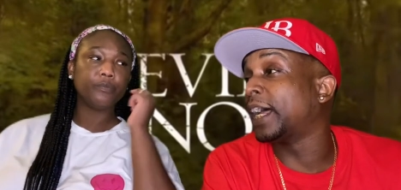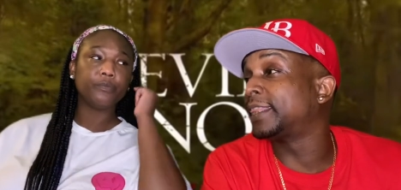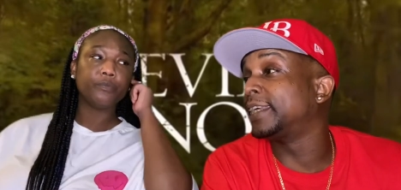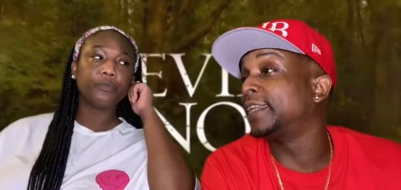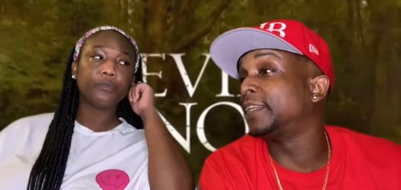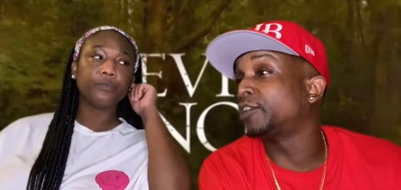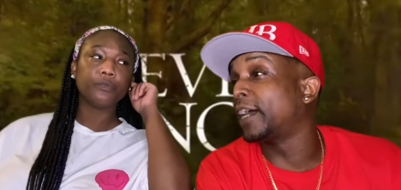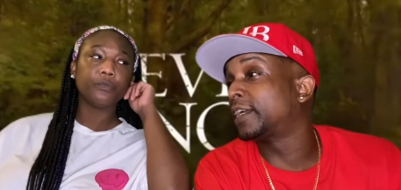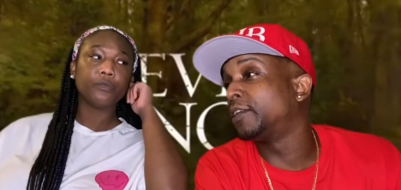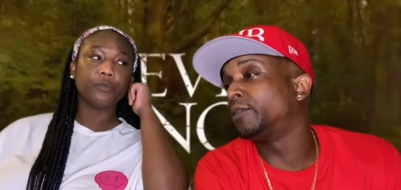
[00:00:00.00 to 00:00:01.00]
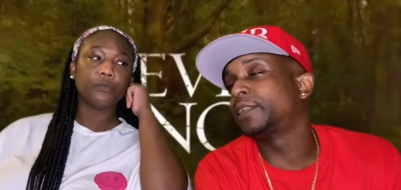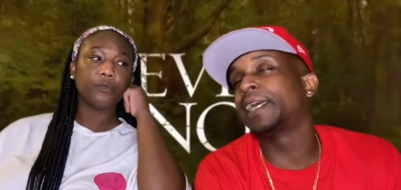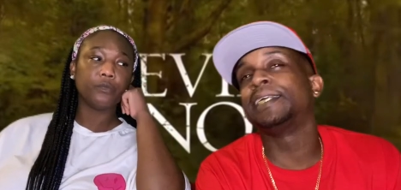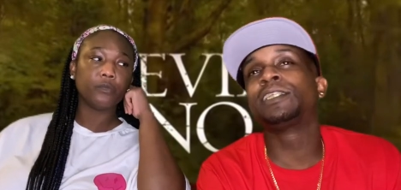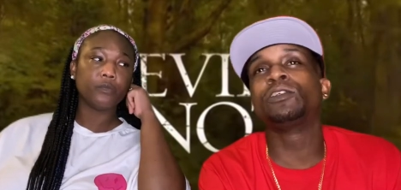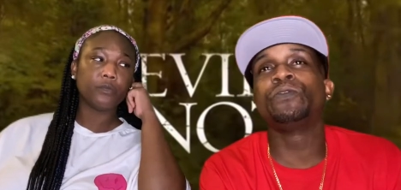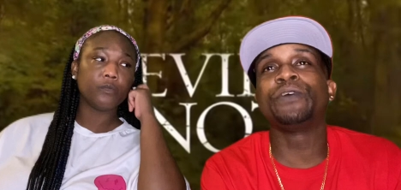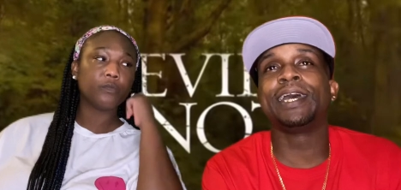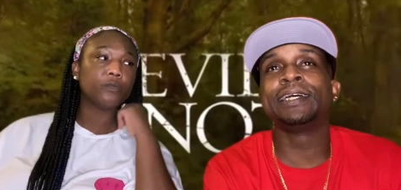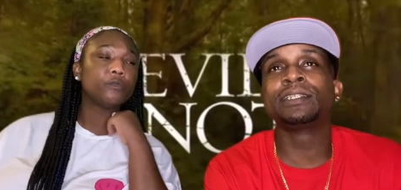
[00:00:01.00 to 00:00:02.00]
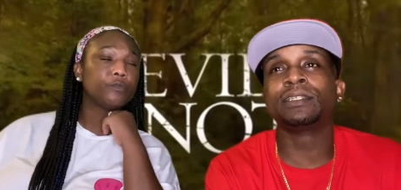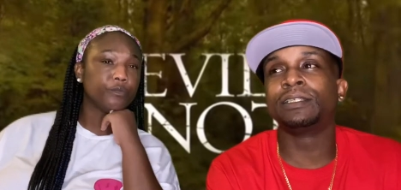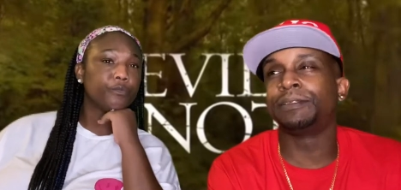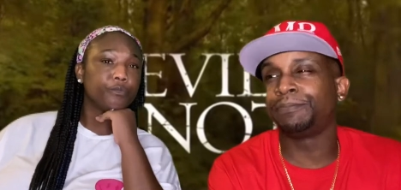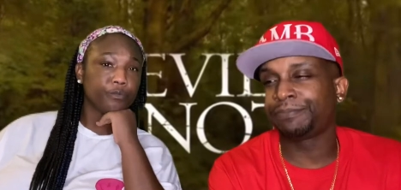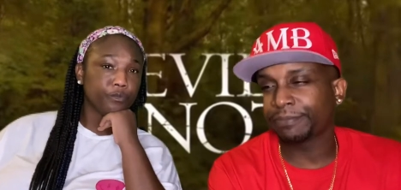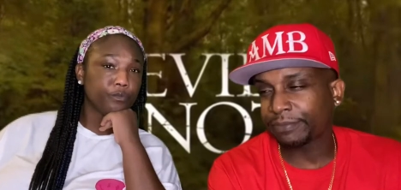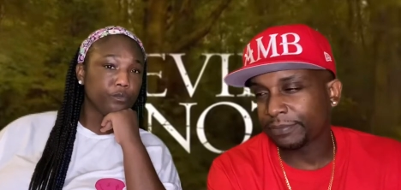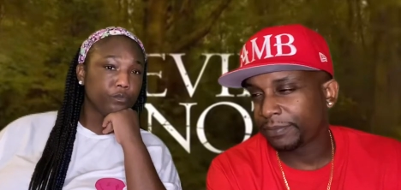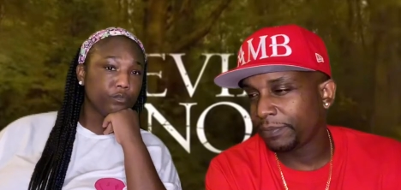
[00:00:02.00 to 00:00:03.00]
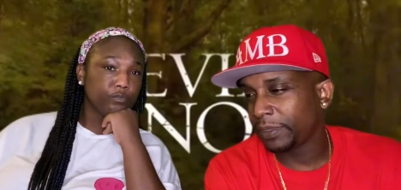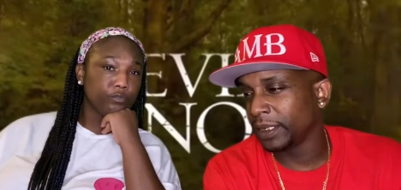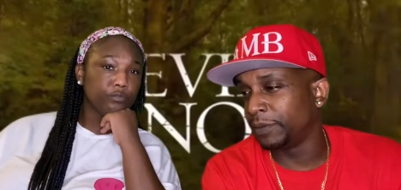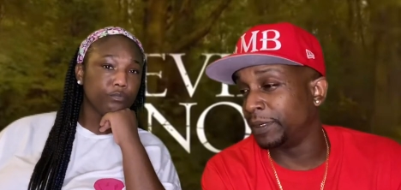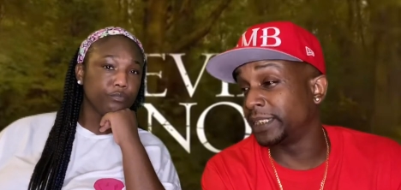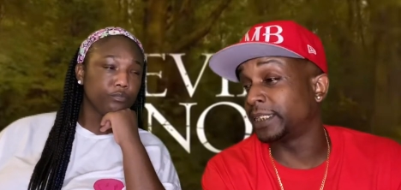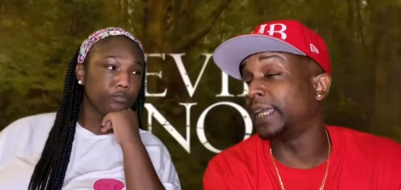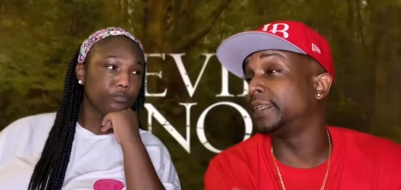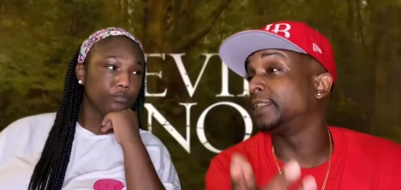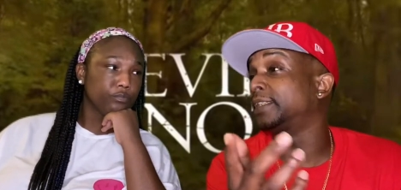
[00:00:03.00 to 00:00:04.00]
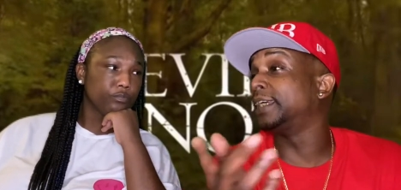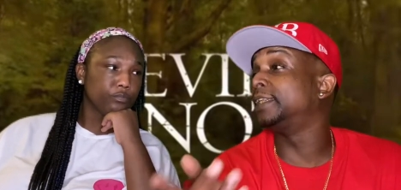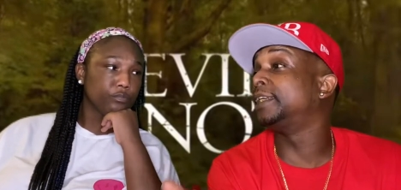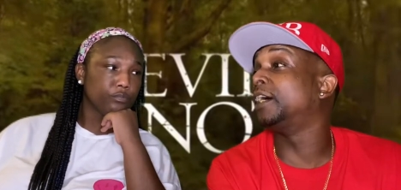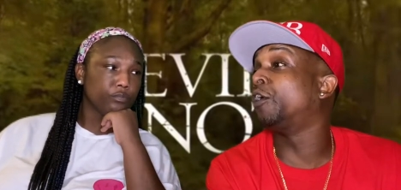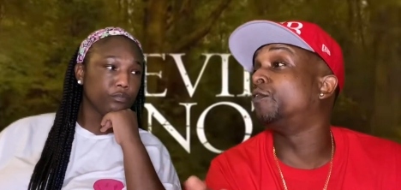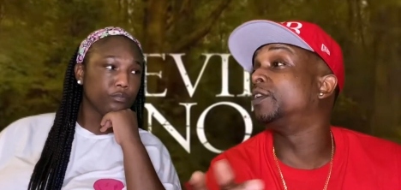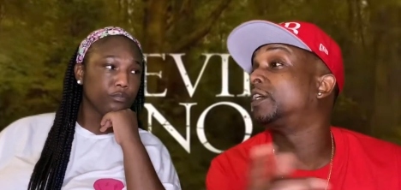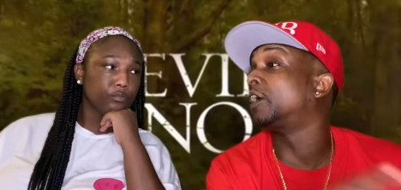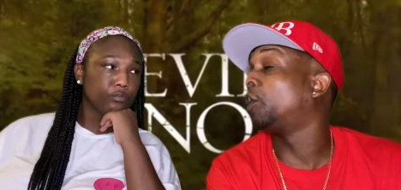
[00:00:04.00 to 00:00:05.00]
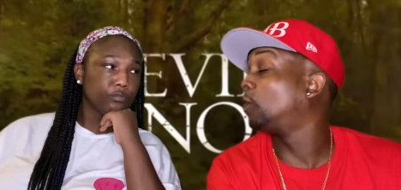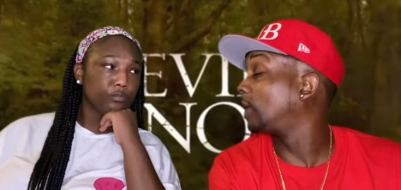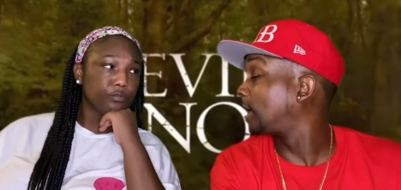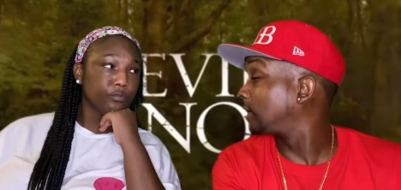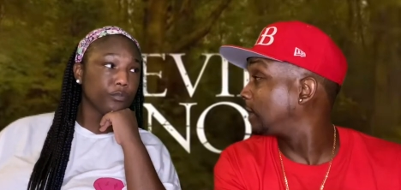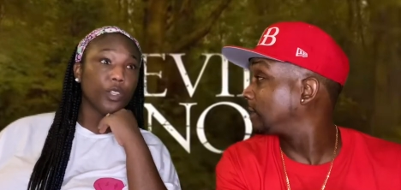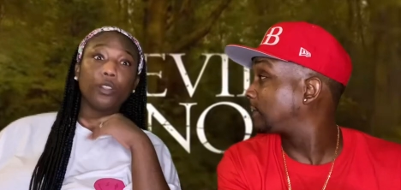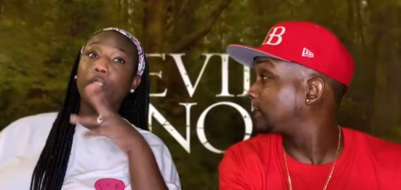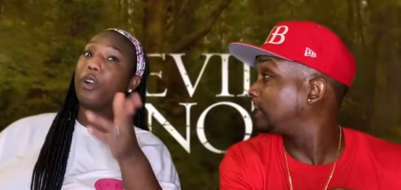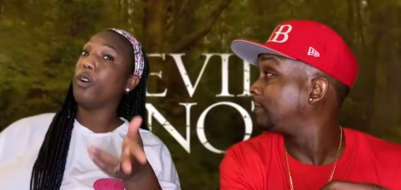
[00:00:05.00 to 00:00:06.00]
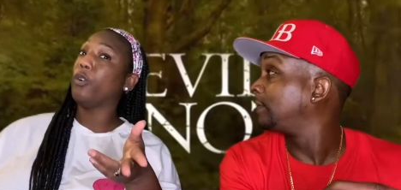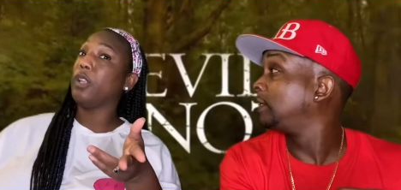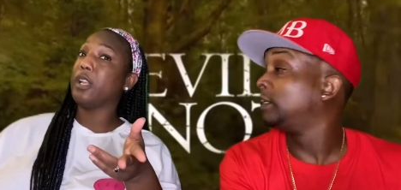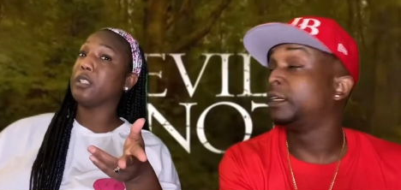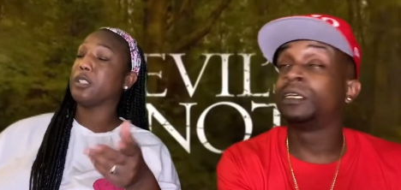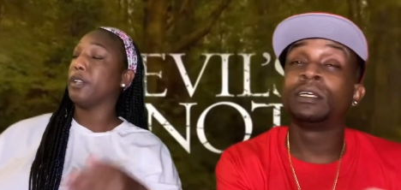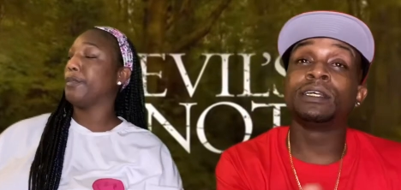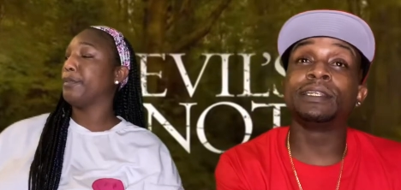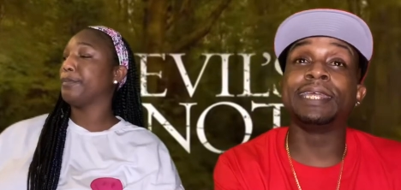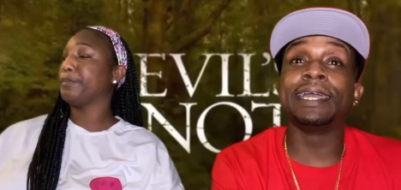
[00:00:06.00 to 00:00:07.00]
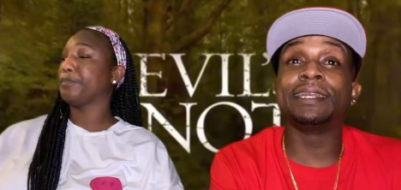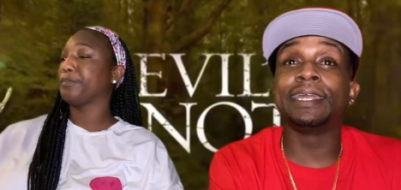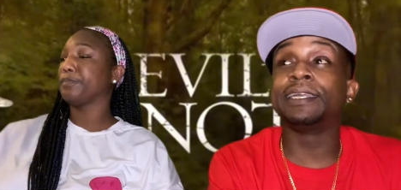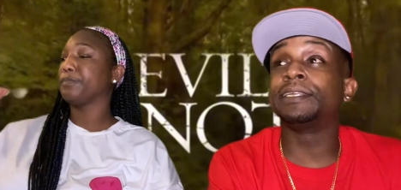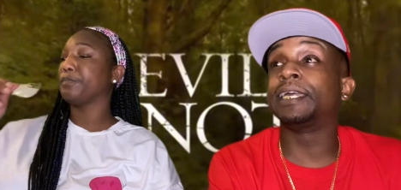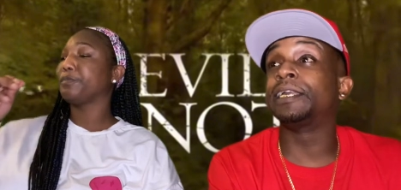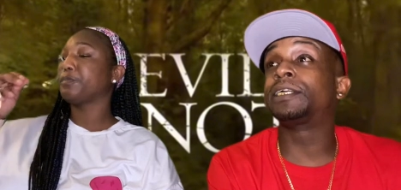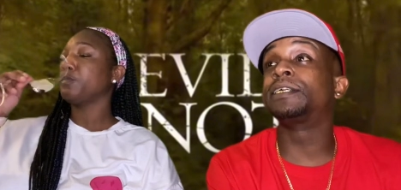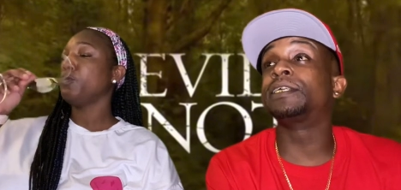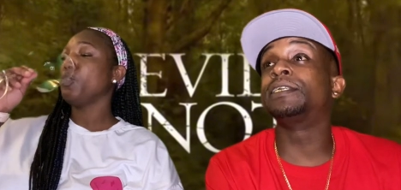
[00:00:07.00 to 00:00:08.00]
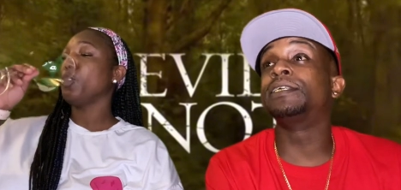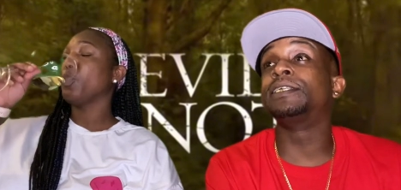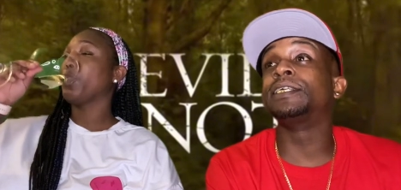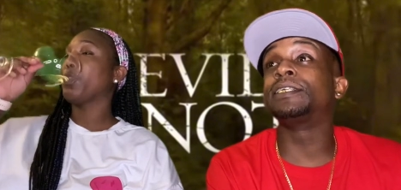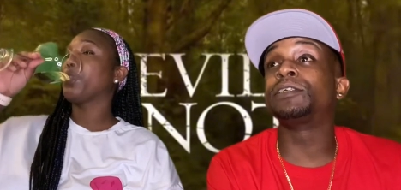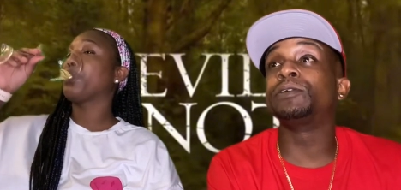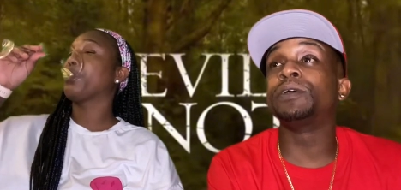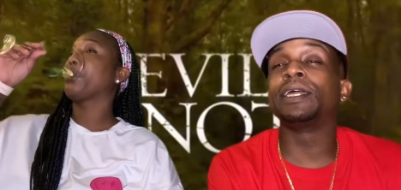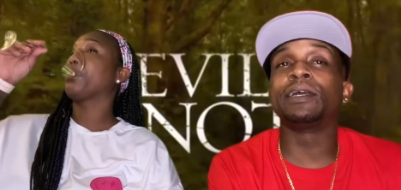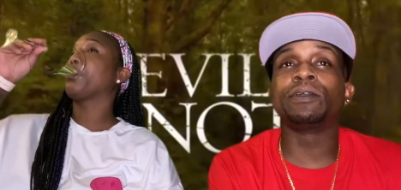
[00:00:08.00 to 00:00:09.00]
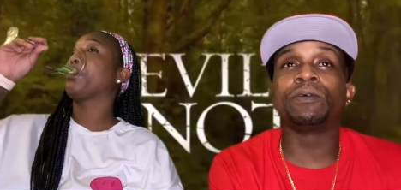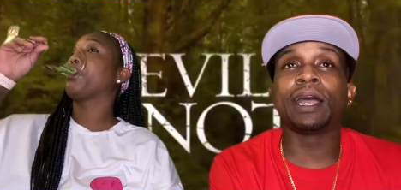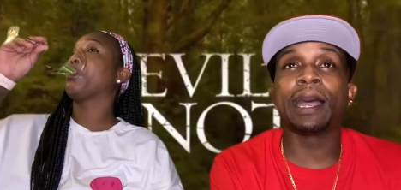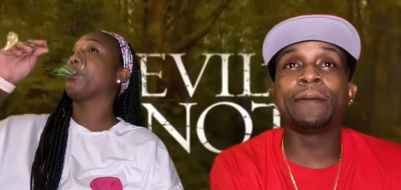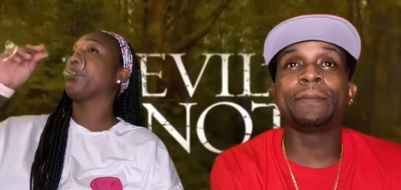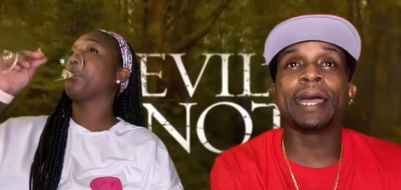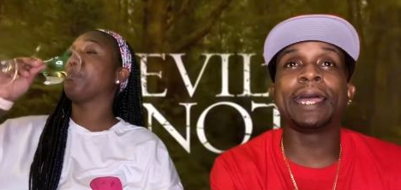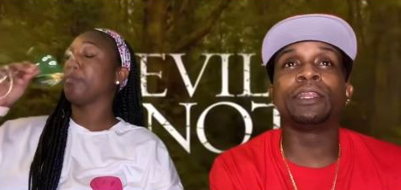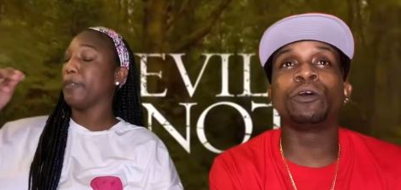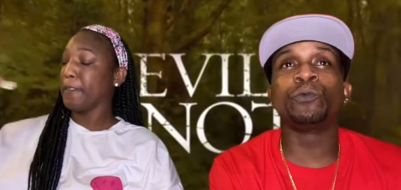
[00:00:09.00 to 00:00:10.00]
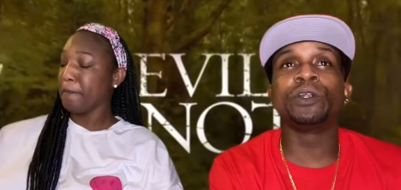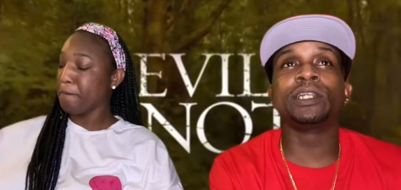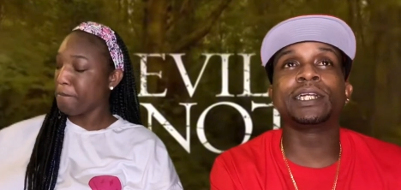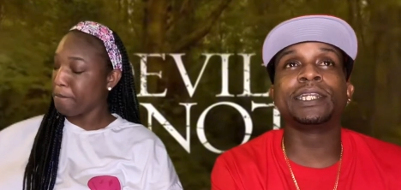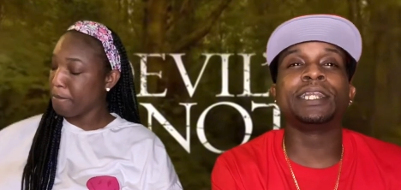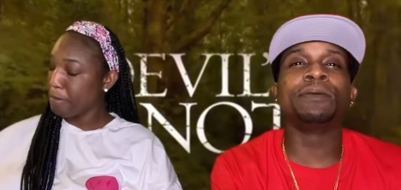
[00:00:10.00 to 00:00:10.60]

Speaker 1: I think they try to close the case too fast. Um, the biggest thing is they did overlook a whole lot of other stuff.
Speaker 2: Whole lot of stuff
Speaker 1: that they they could have looked into. And I'm I know we're looking at the